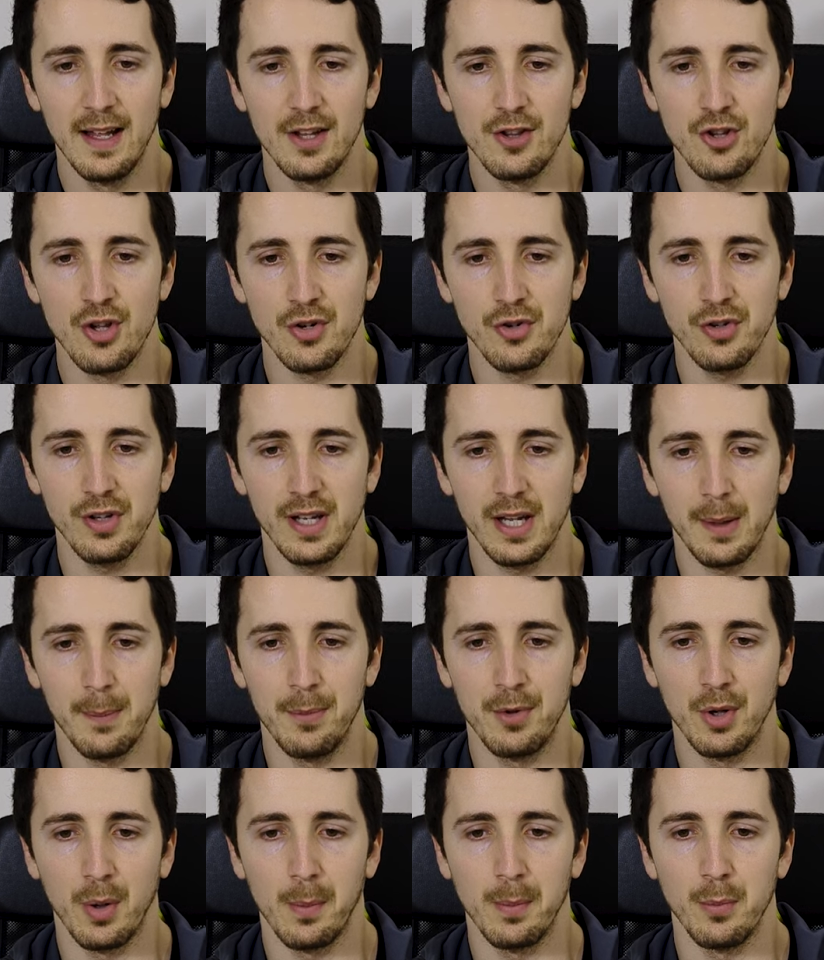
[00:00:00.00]
generally
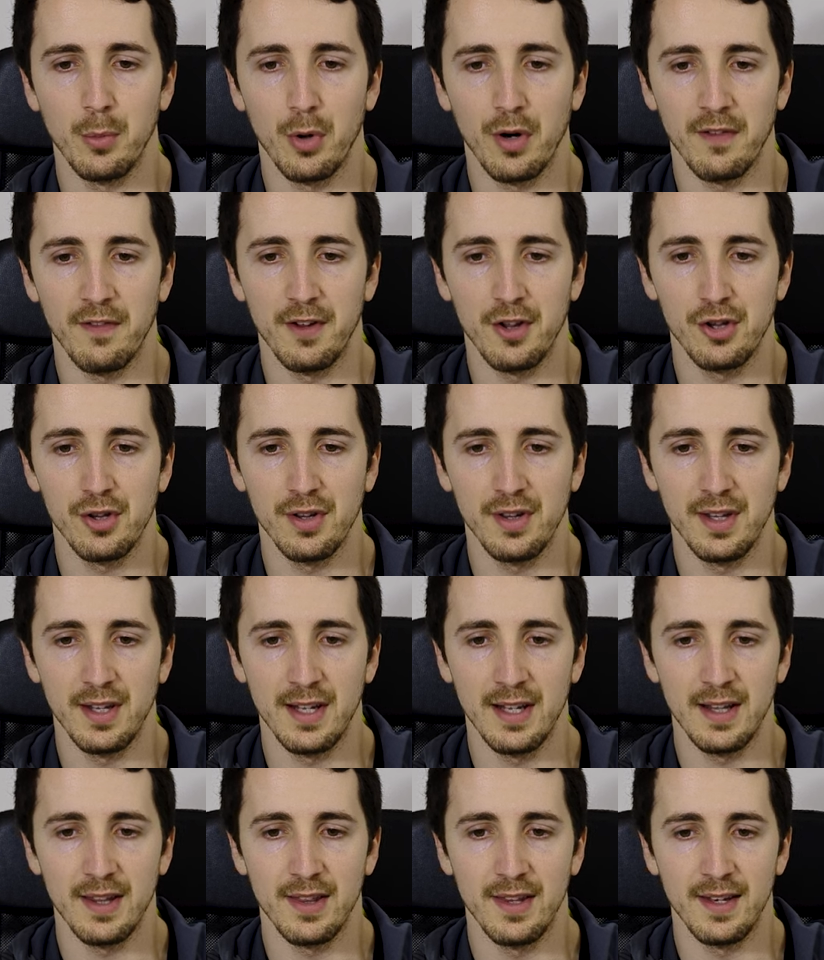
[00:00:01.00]
absorbed more
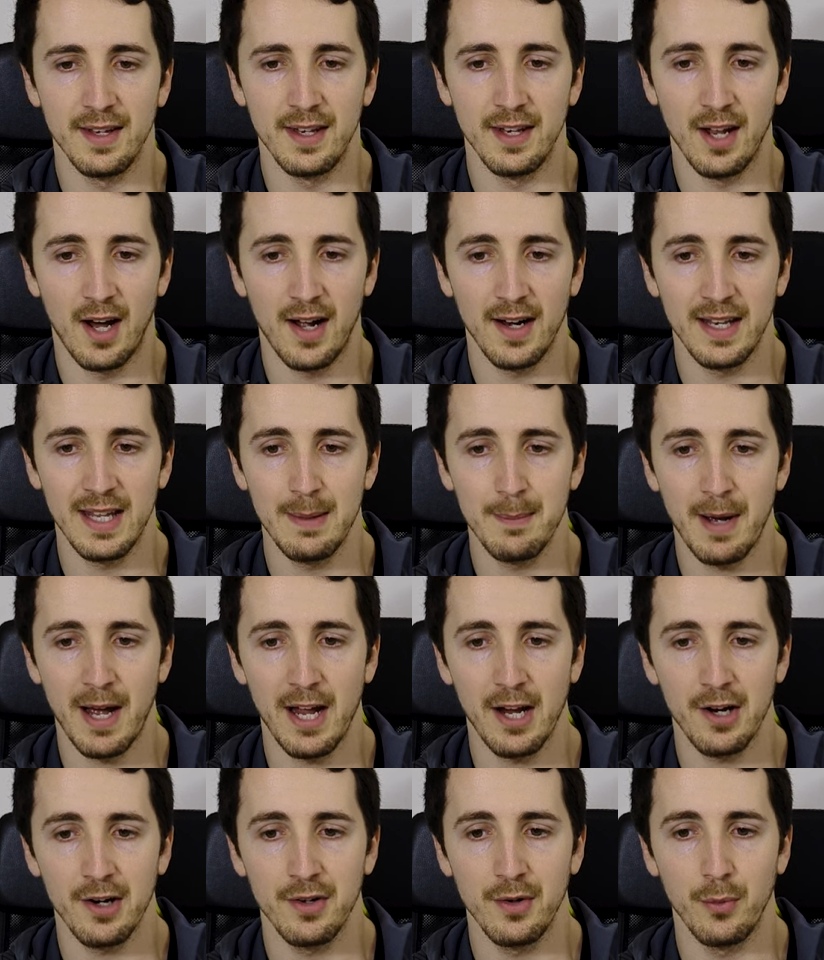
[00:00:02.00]
efficiently than non-heme
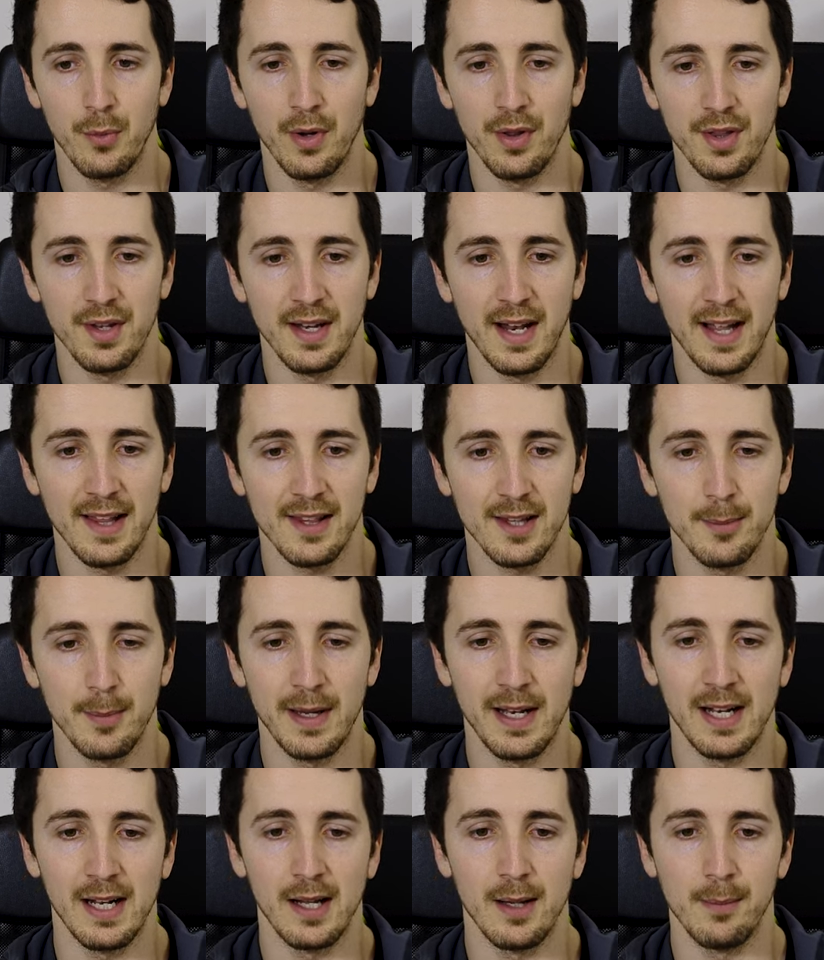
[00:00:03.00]
iron with an
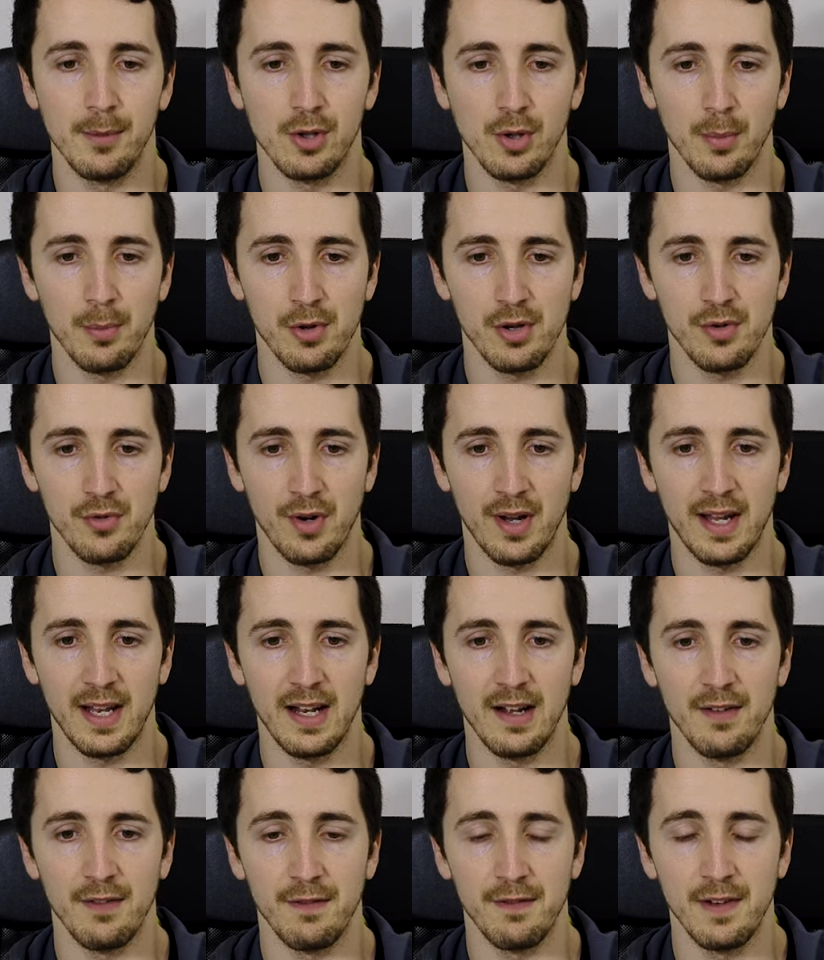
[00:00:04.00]
estimated absorption
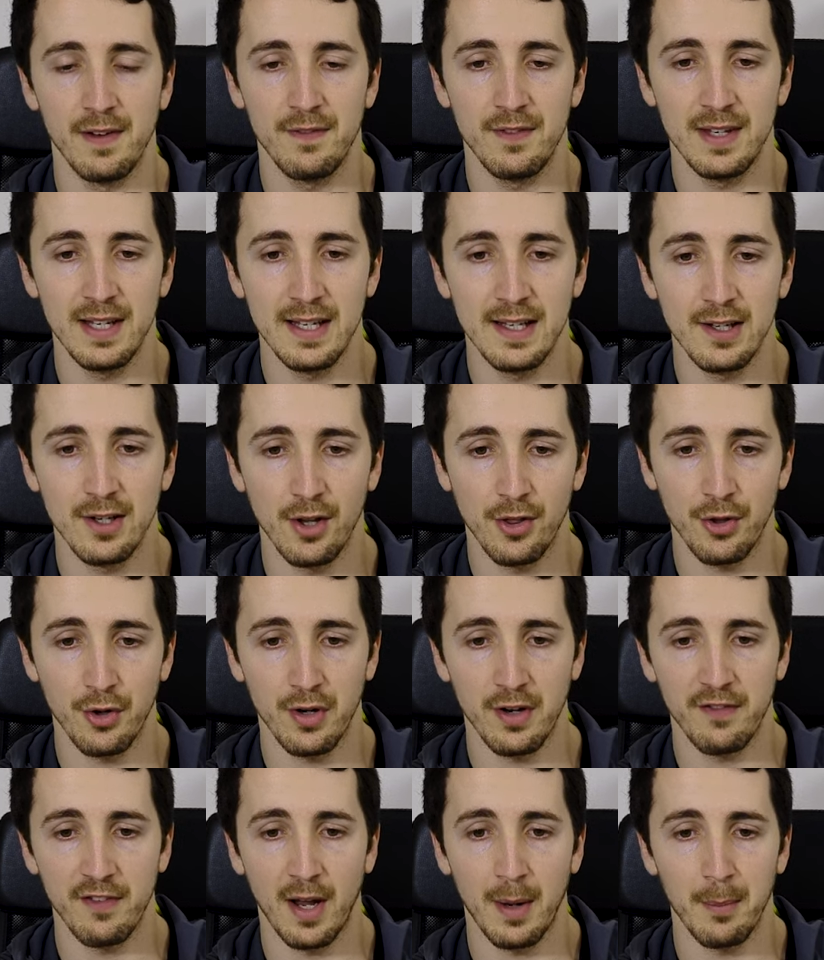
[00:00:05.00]
rate of 15 to
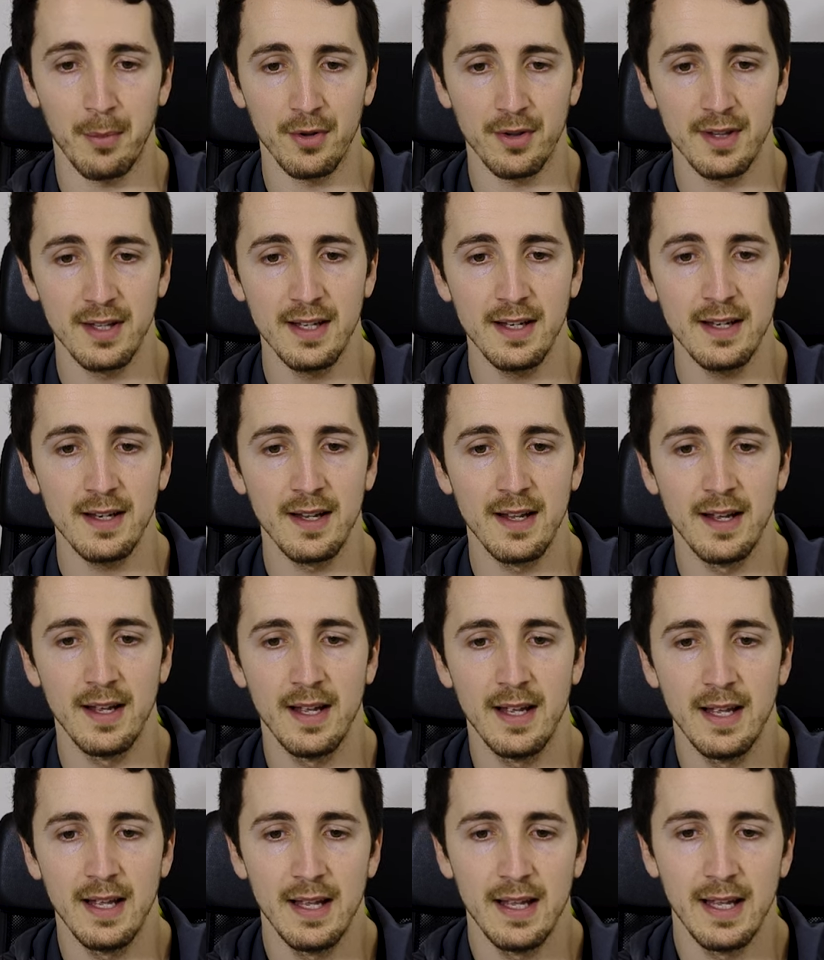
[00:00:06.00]
35%.
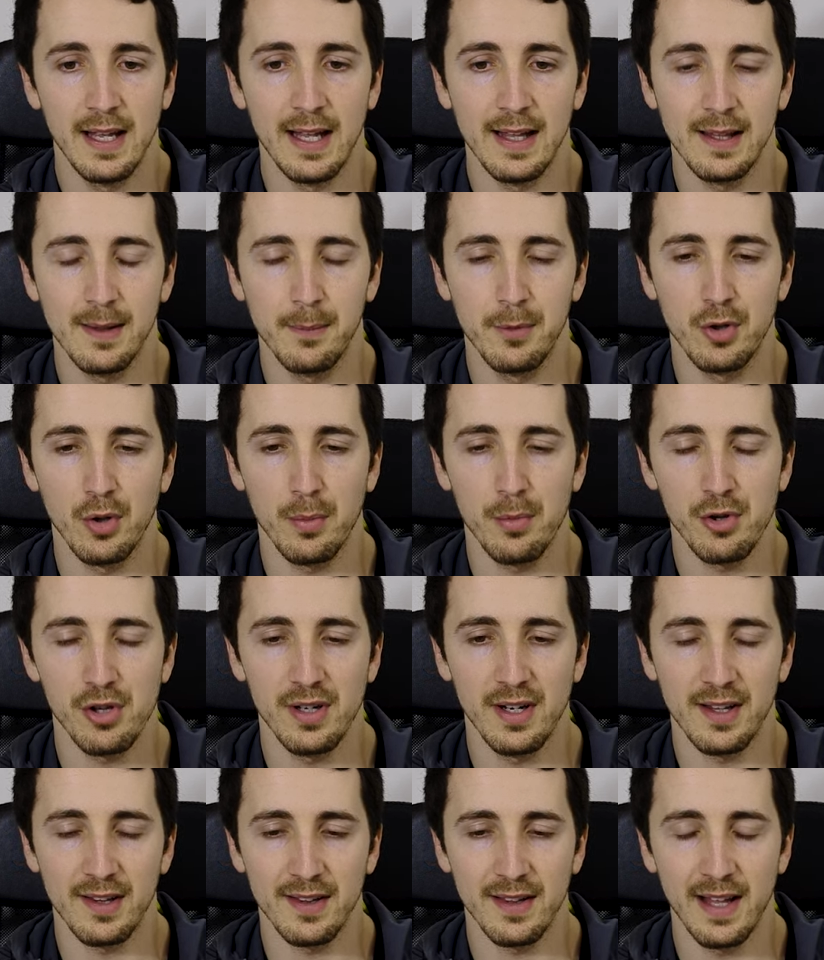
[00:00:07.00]
Its
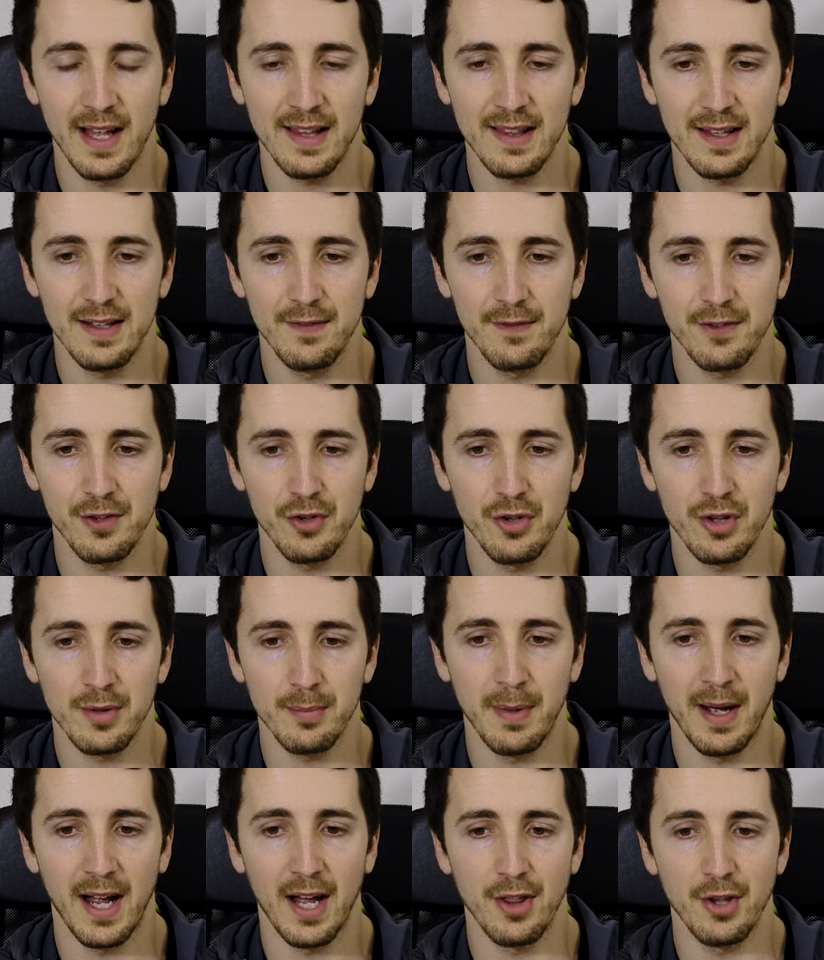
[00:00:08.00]
absorption is less
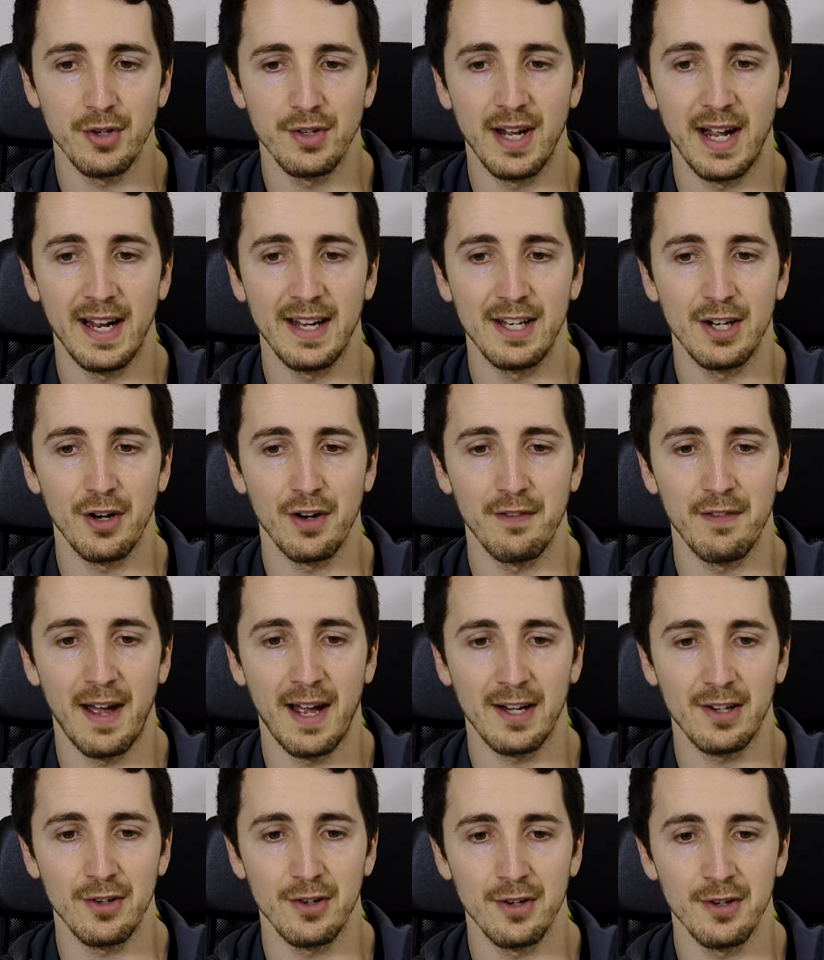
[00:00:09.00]
influenced by other dietary
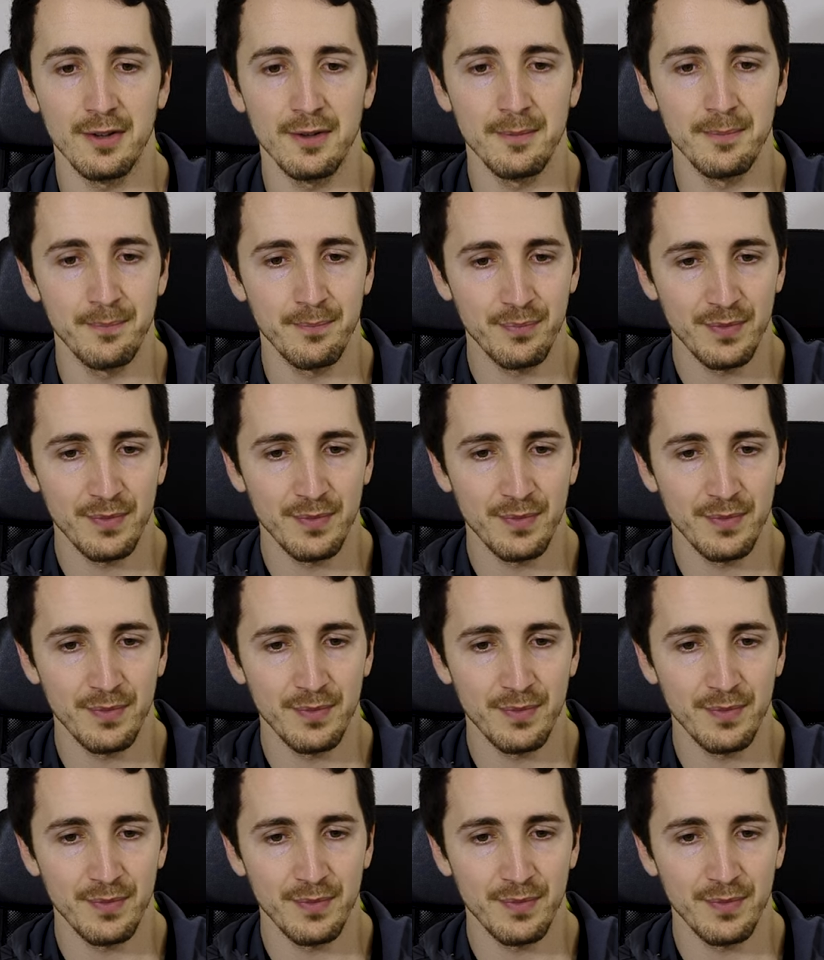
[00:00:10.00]
factors.